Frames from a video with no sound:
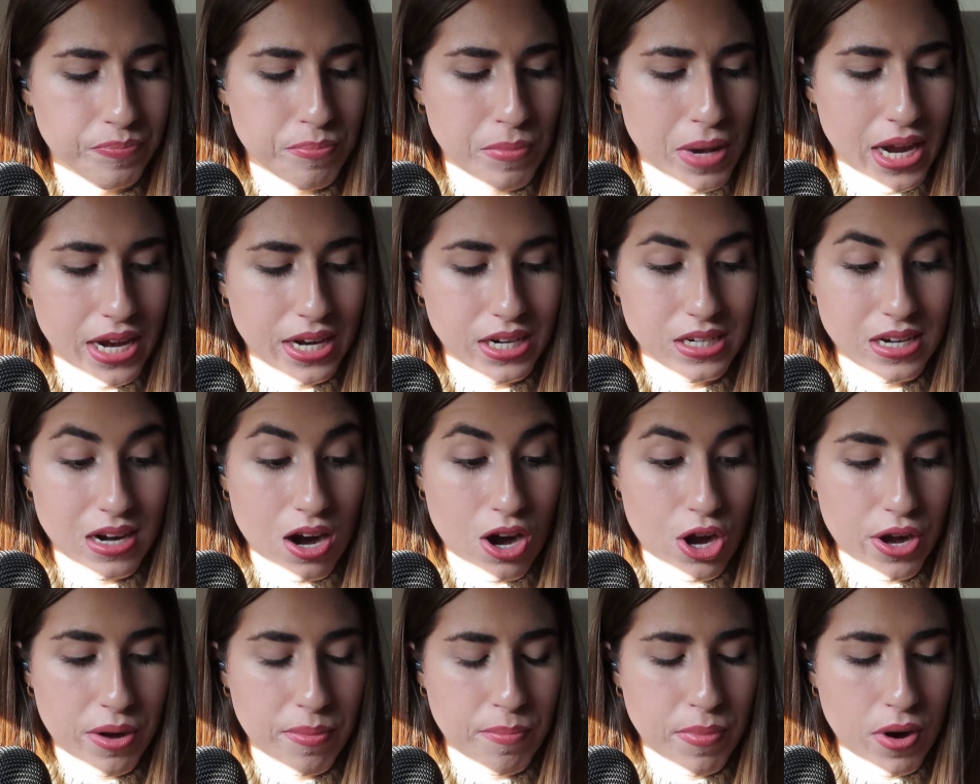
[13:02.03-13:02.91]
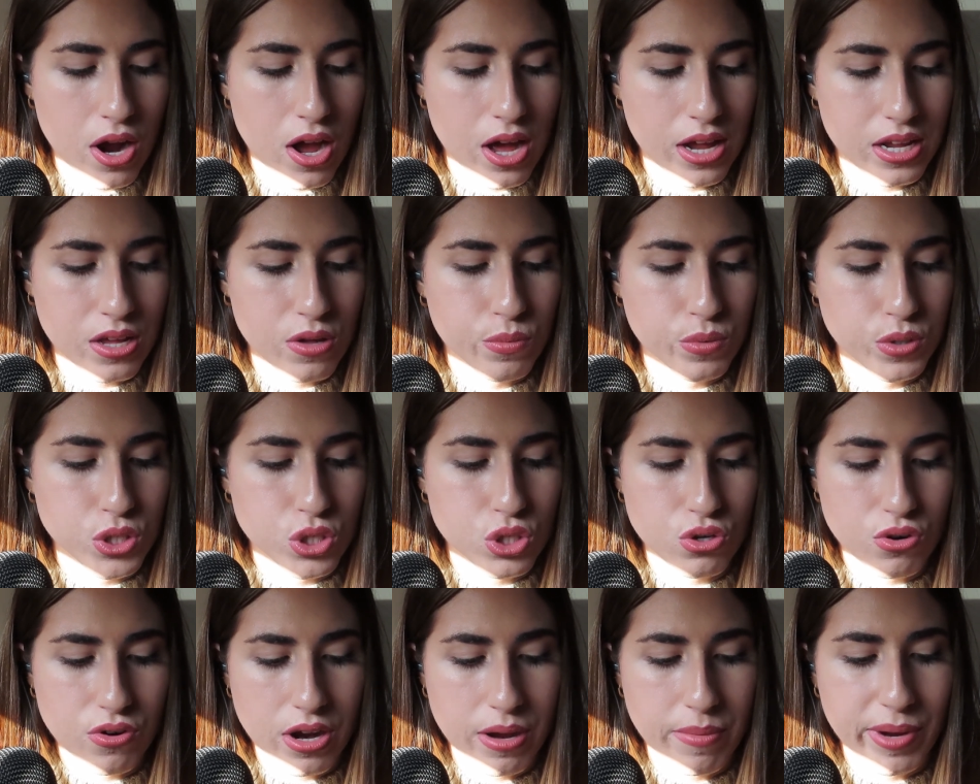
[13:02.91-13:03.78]
My entire body was
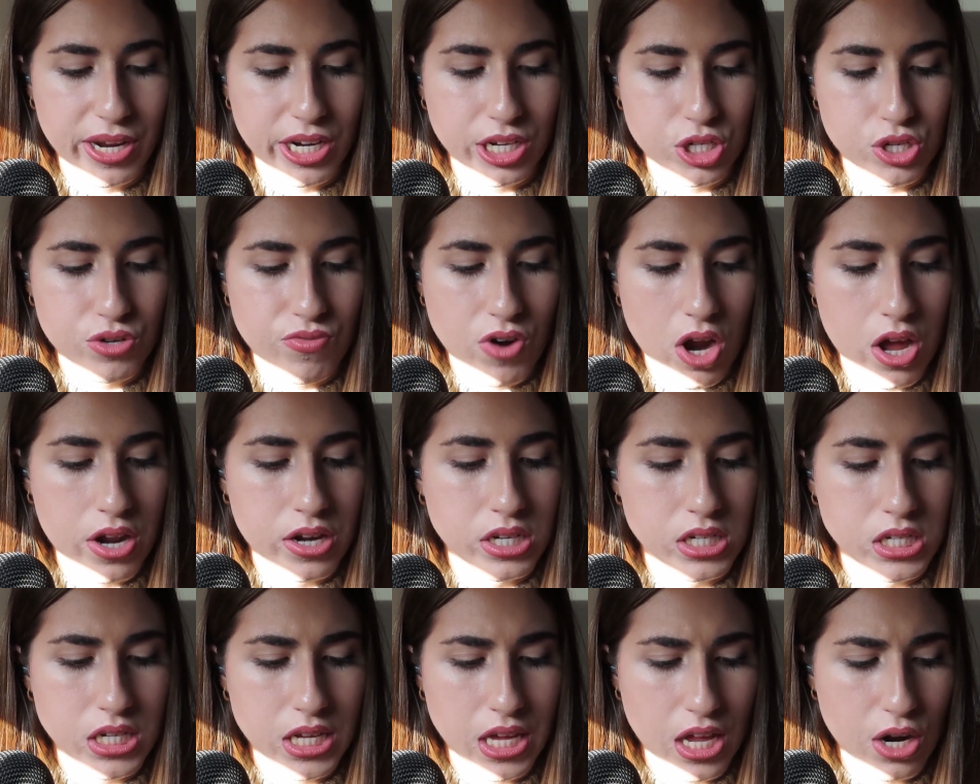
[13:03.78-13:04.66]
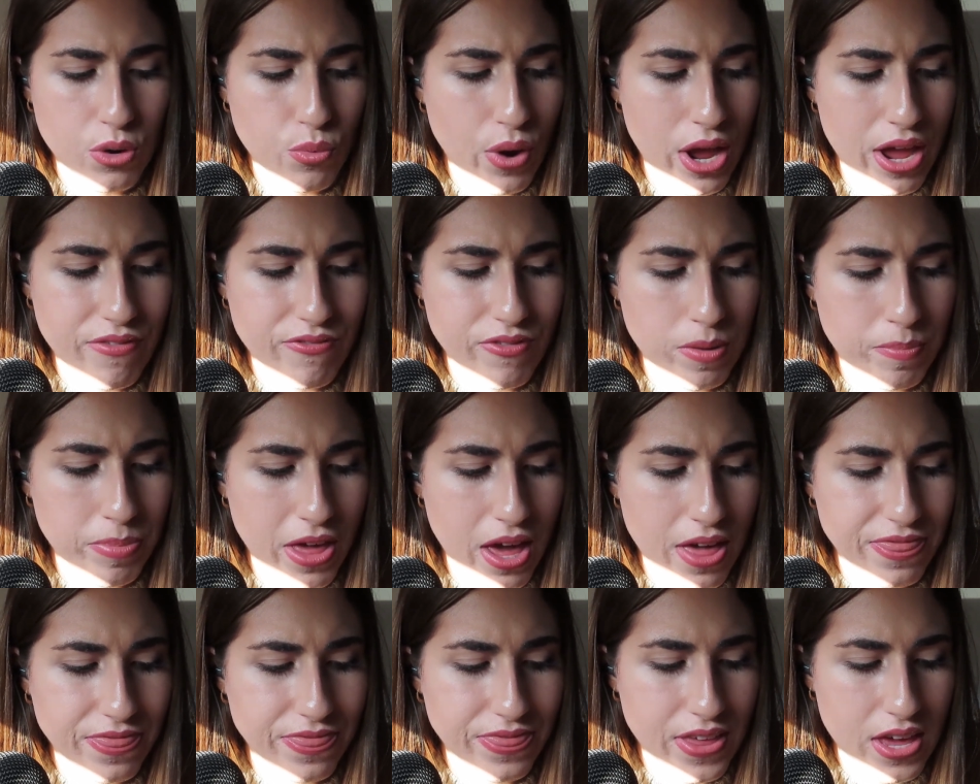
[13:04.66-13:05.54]
screaming to run, to get away from
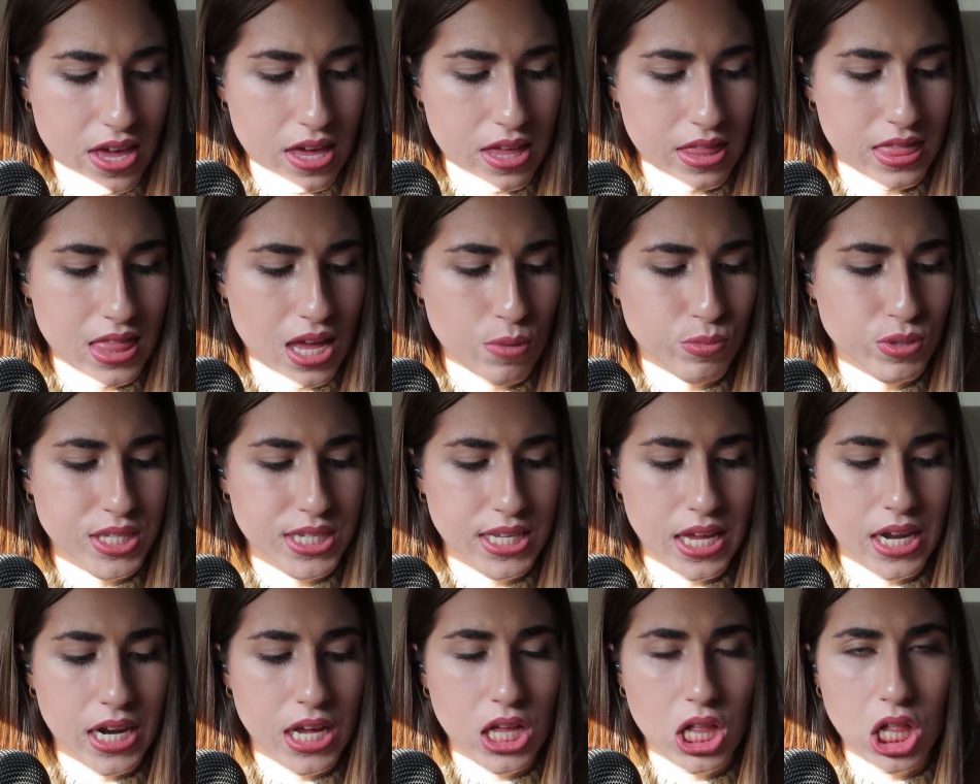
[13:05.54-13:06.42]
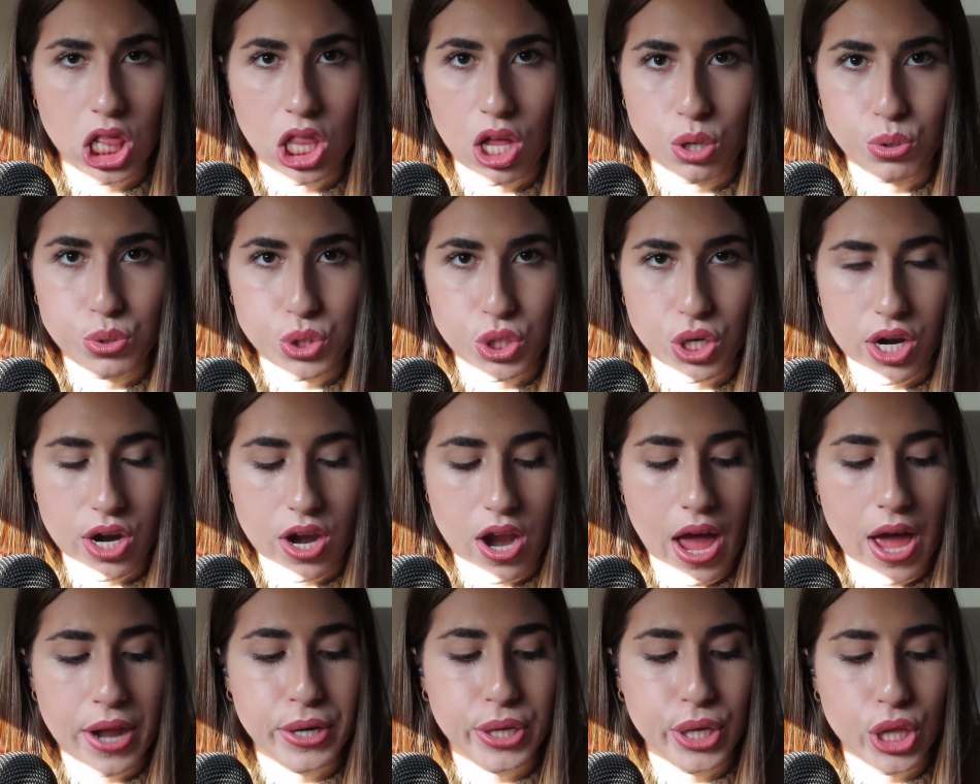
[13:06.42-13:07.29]
that thing that was getting closer
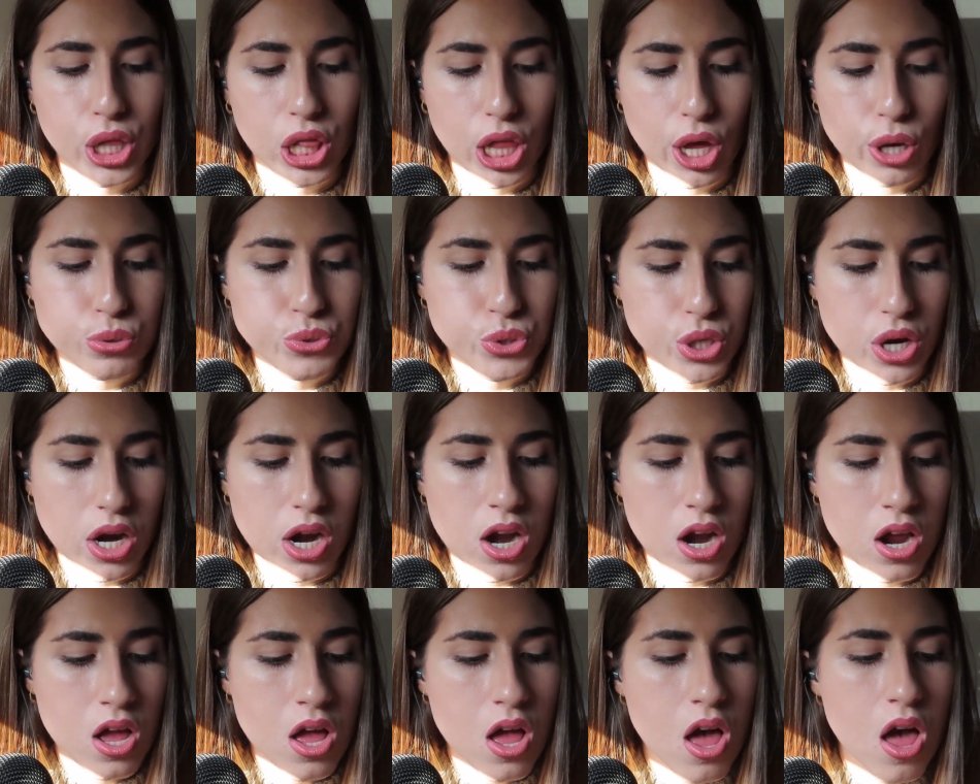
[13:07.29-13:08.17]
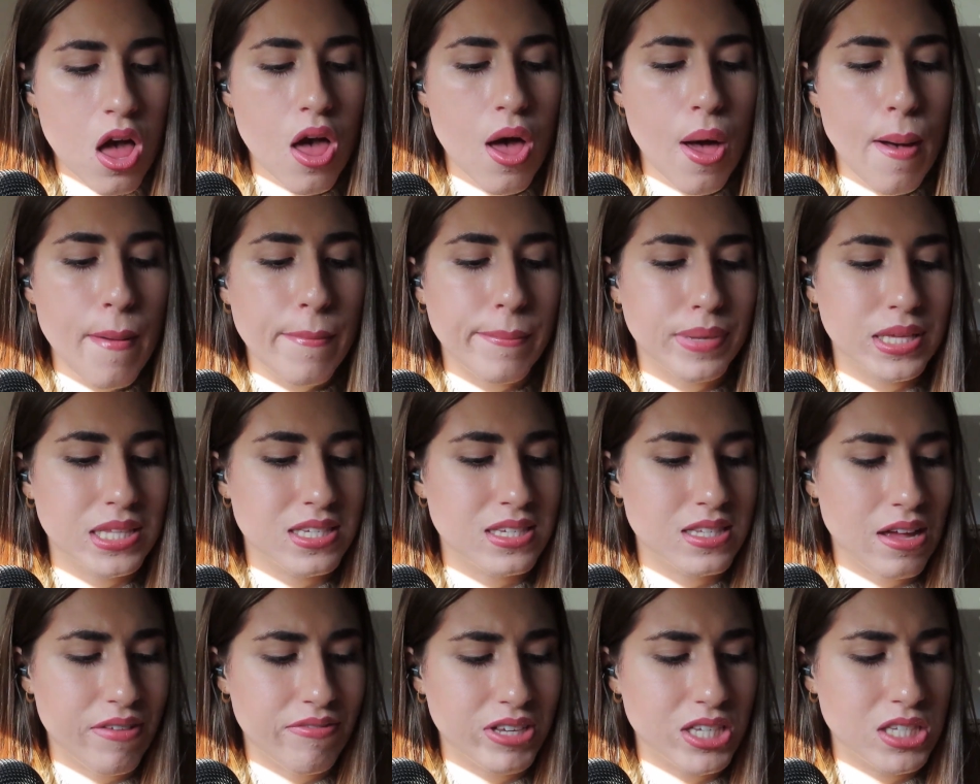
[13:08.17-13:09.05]
and closer. But
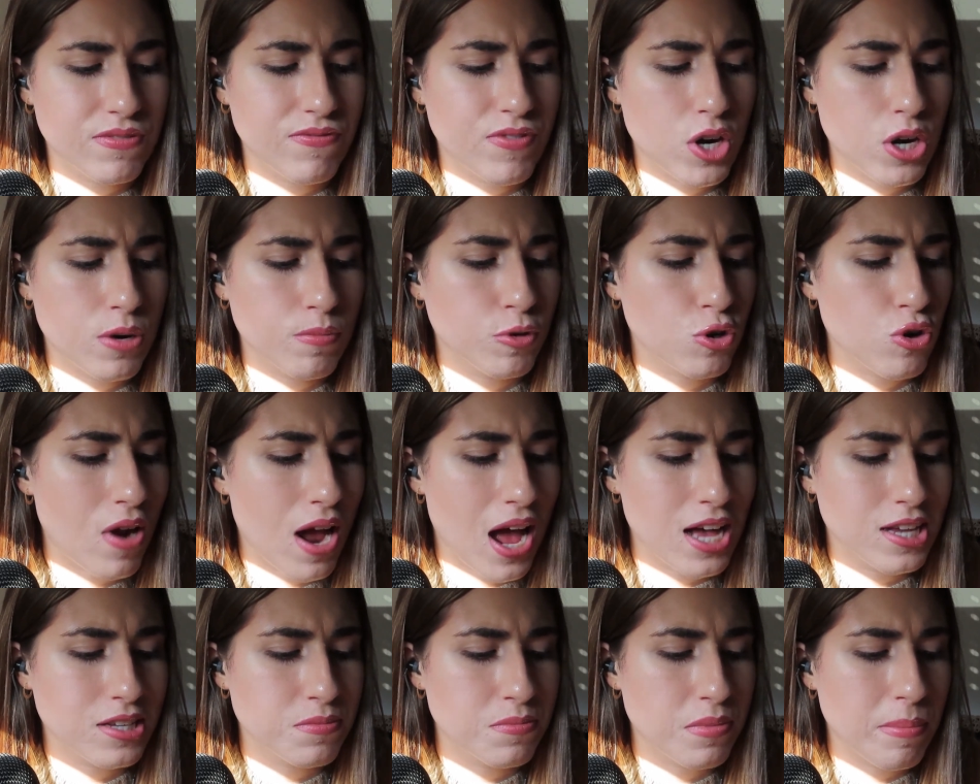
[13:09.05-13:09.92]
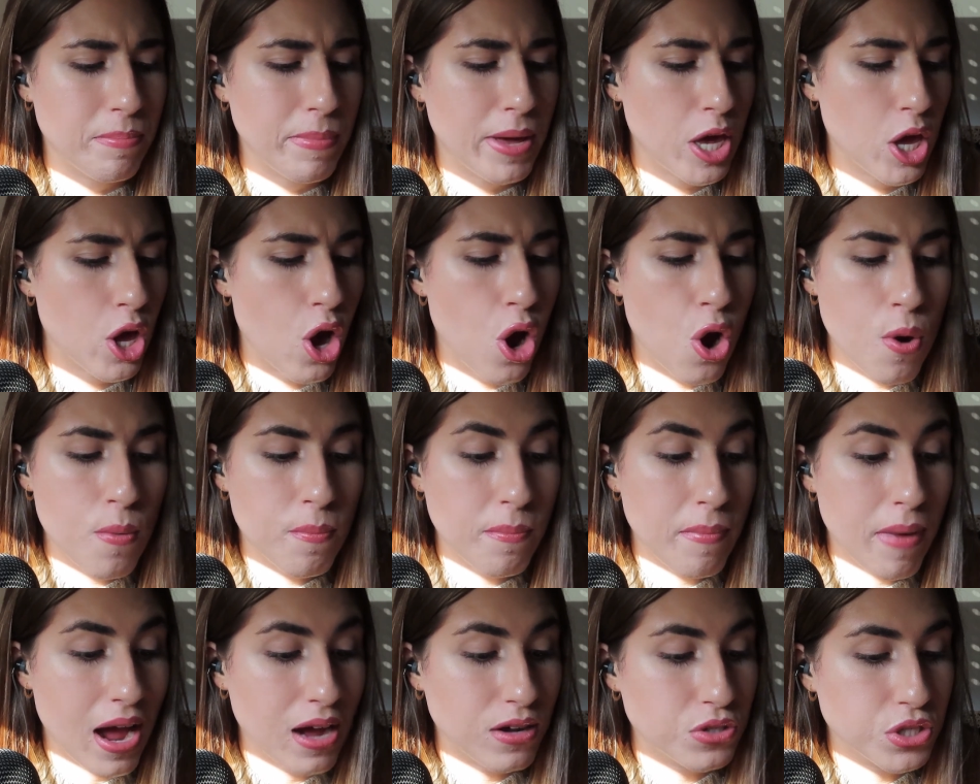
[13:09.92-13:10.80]
Steffi's firm grasp and my own
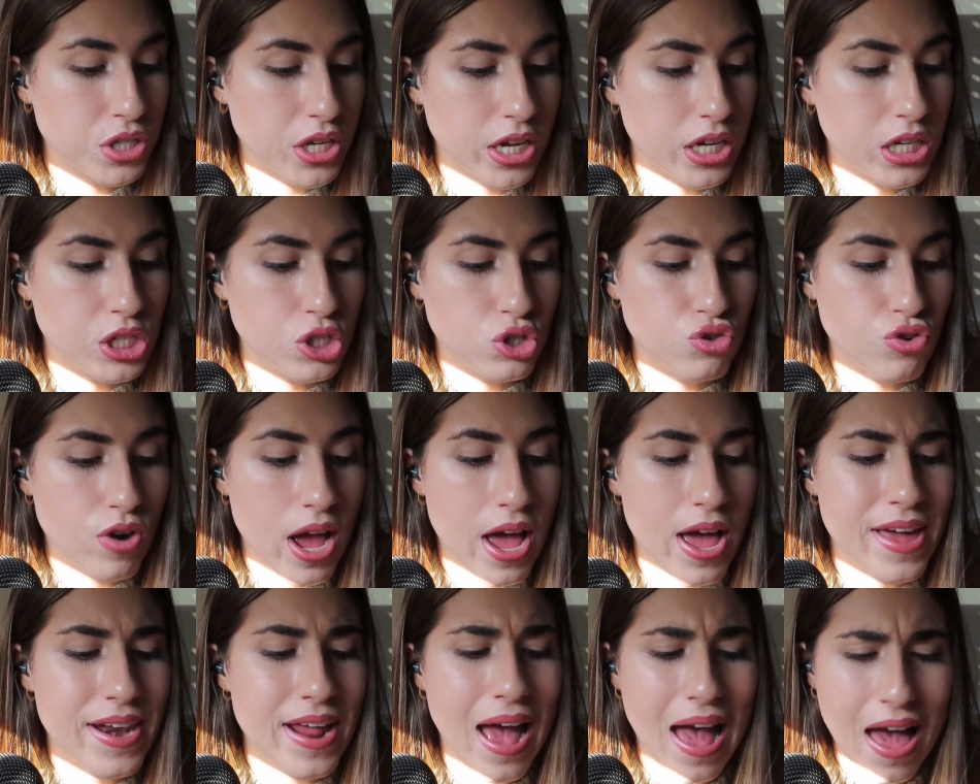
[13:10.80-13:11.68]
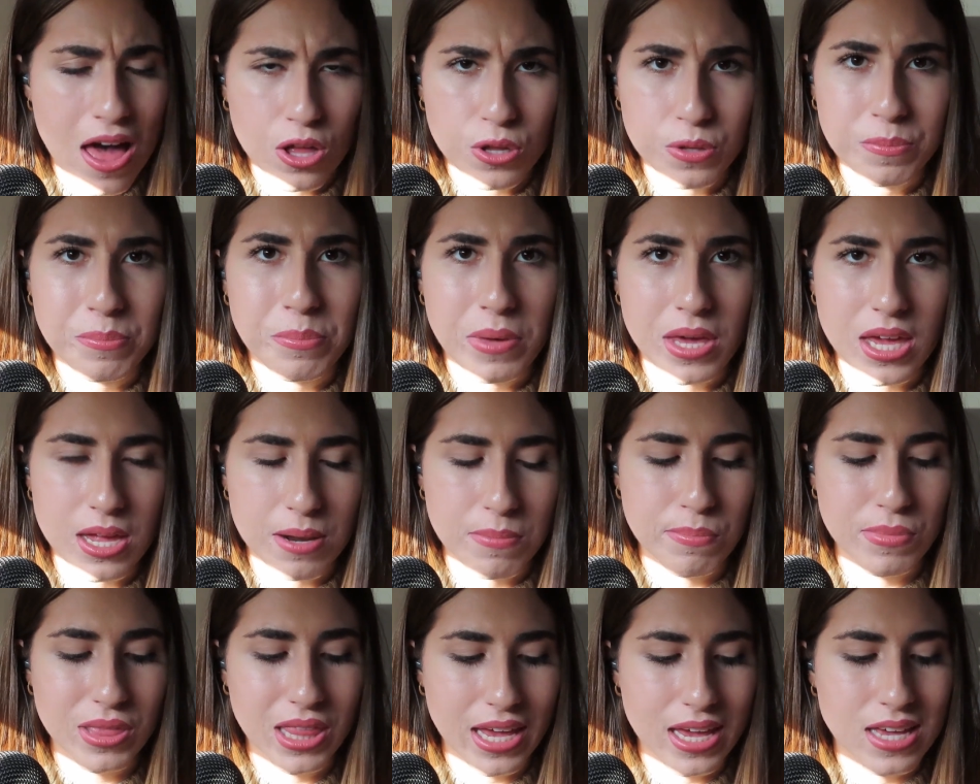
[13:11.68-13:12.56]
mounting dread held me
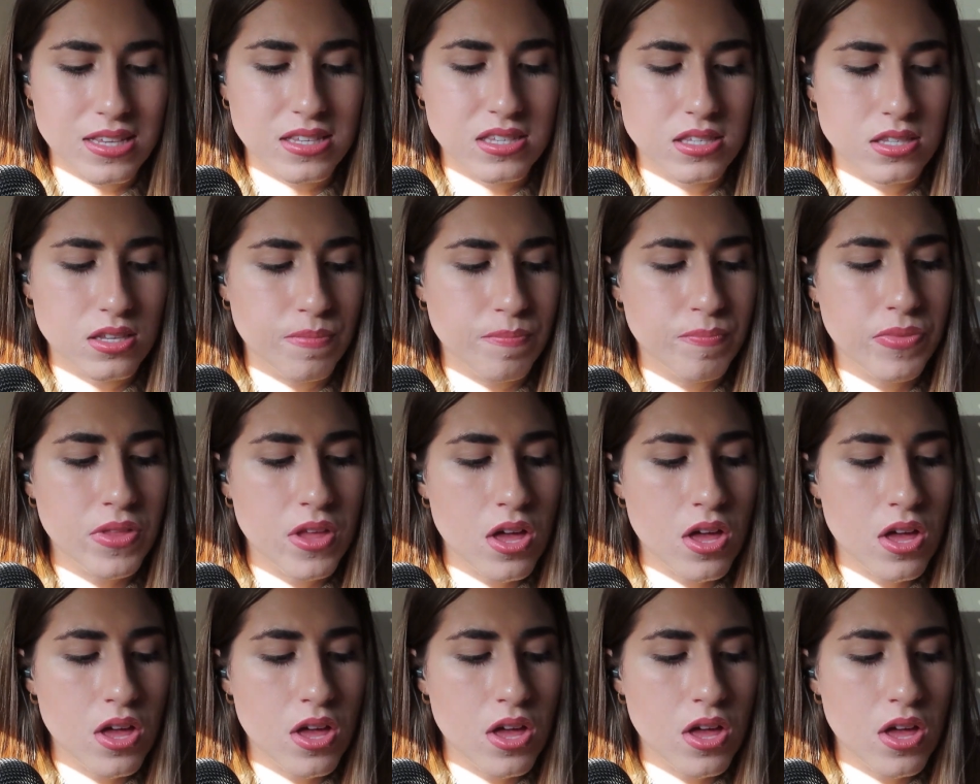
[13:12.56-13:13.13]
in place.